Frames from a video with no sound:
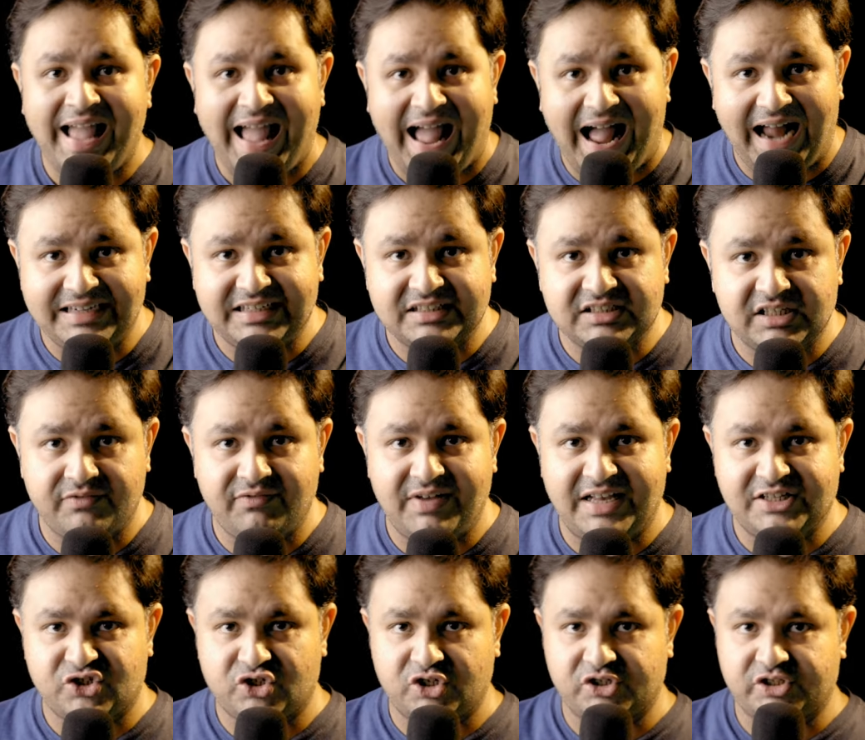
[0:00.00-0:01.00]
and his
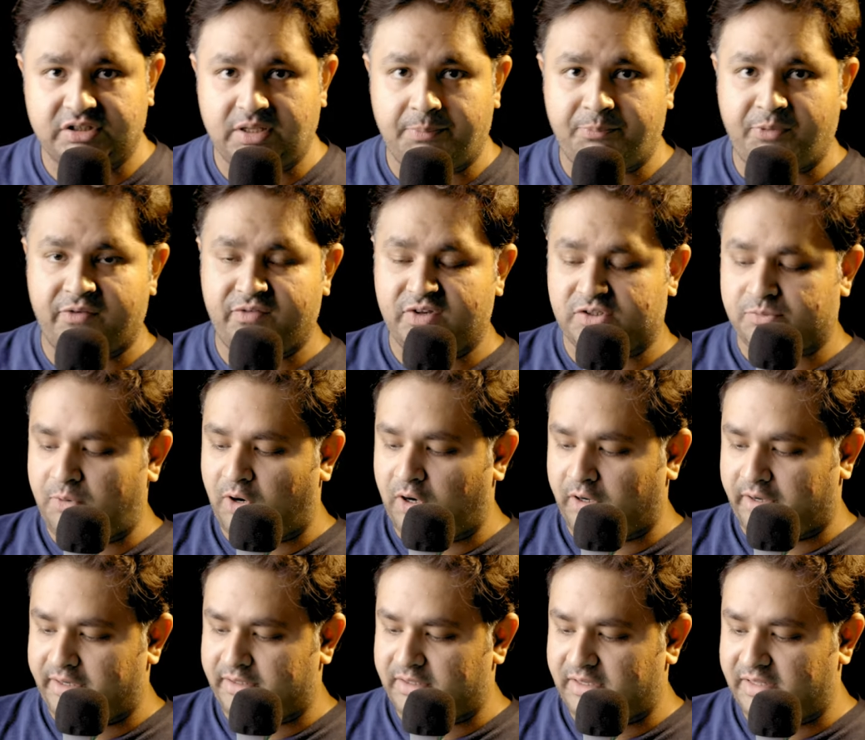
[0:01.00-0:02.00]
investors in the previous
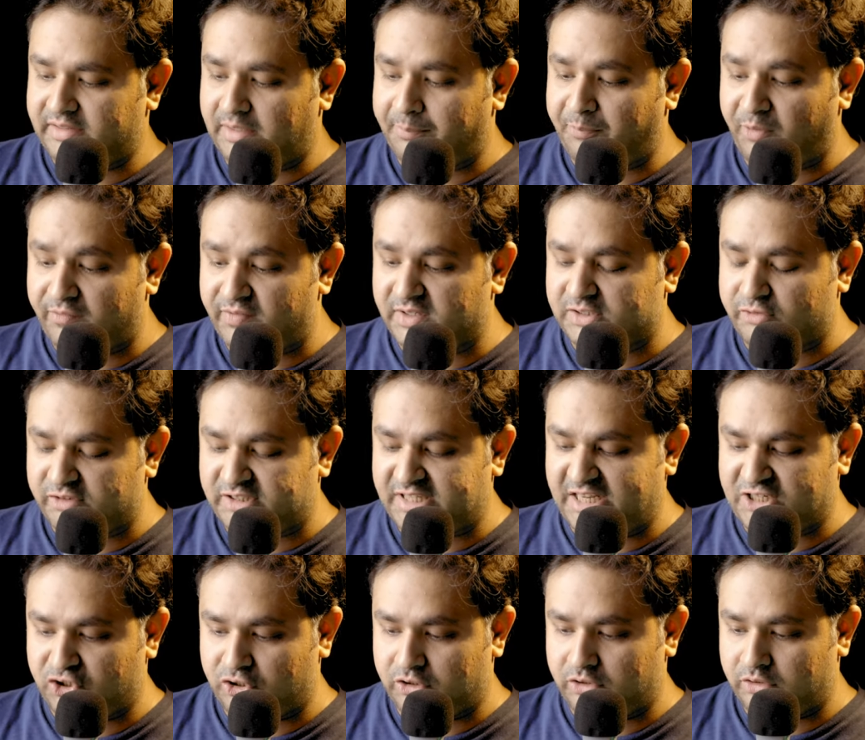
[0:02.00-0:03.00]
market, in the previous
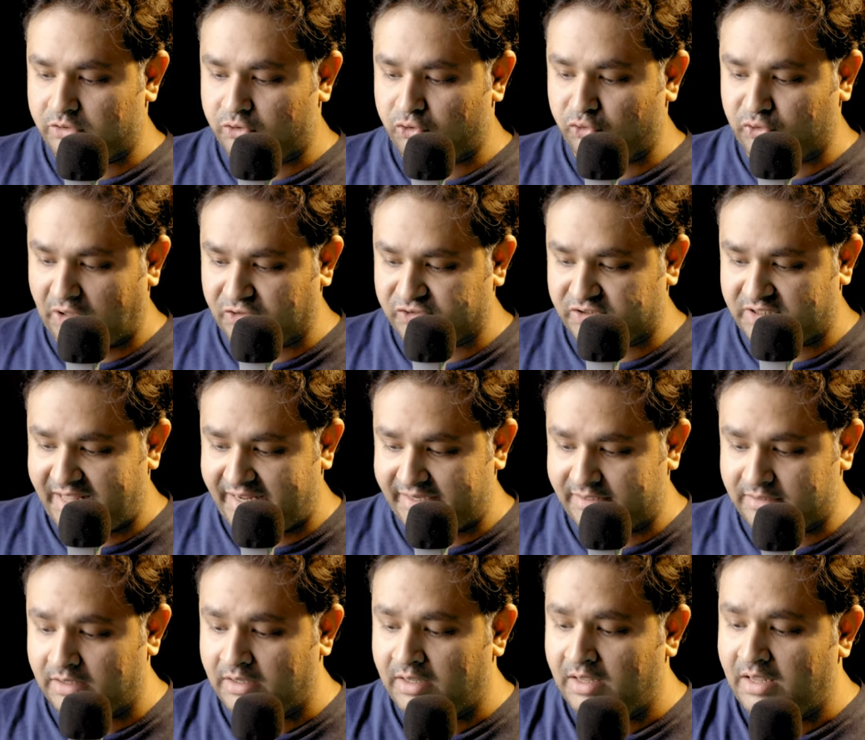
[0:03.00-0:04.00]
recession,
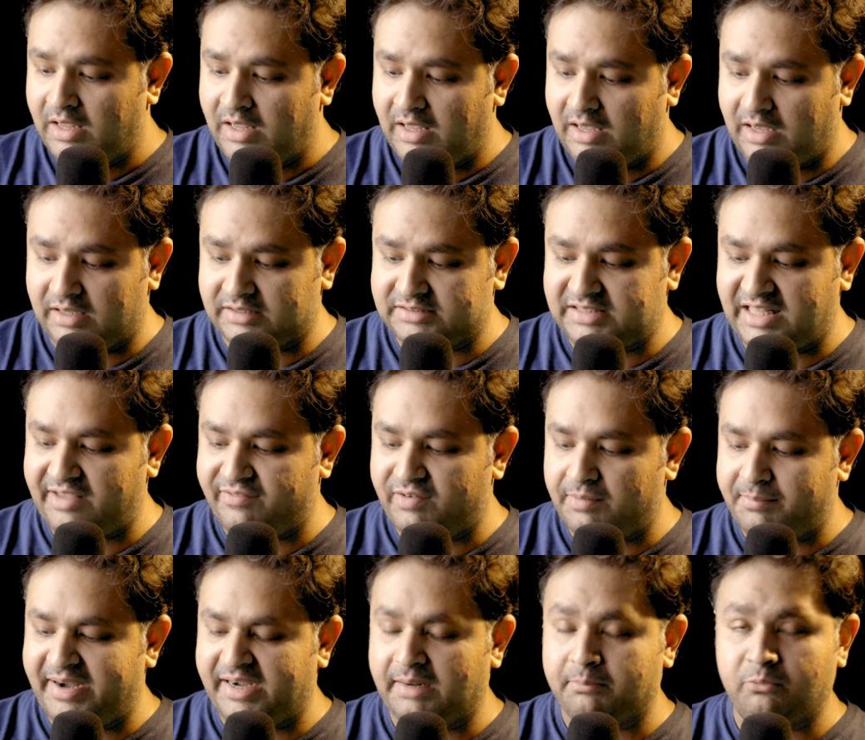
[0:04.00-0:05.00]
2008. Uh, they
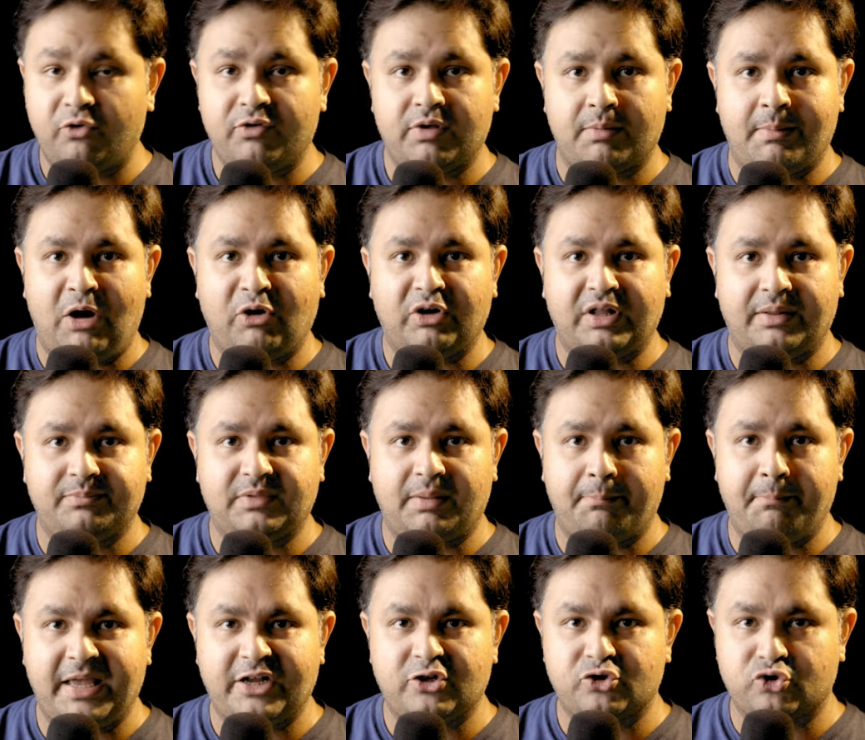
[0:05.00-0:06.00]
even made a movie about him, The
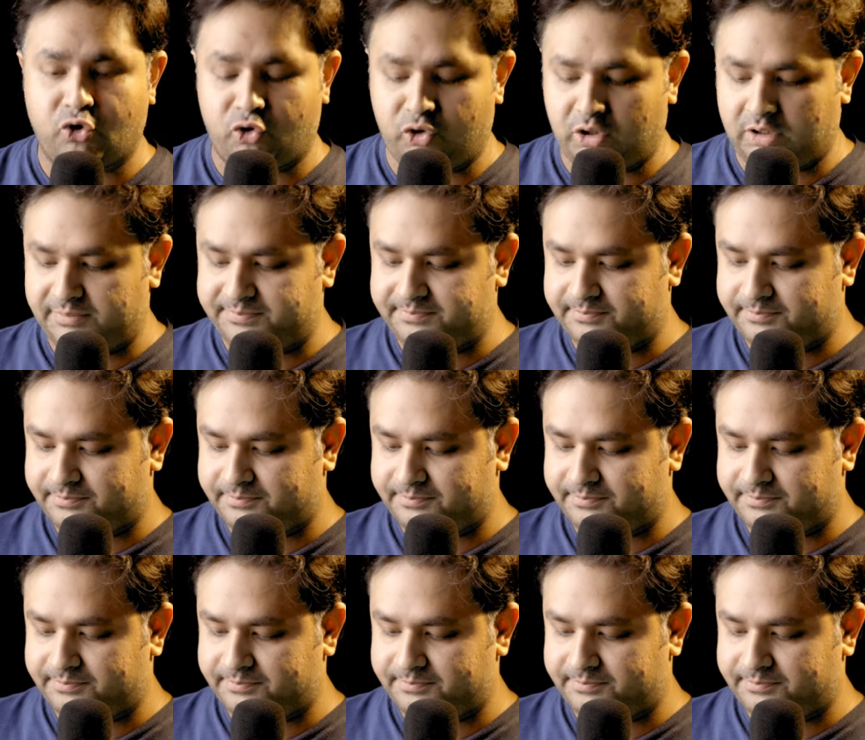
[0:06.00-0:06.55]
Big Short